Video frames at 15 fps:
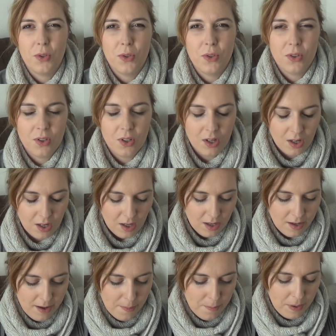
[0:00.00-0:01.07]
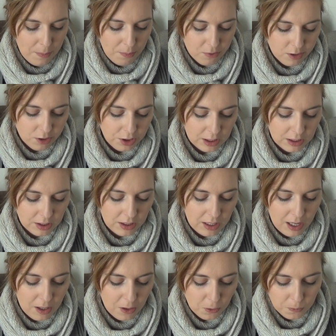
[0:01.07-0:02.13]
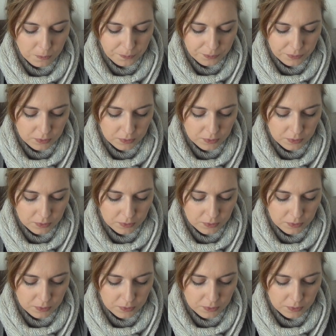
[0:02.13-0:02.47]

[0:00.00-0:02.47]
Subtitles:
on my projects now,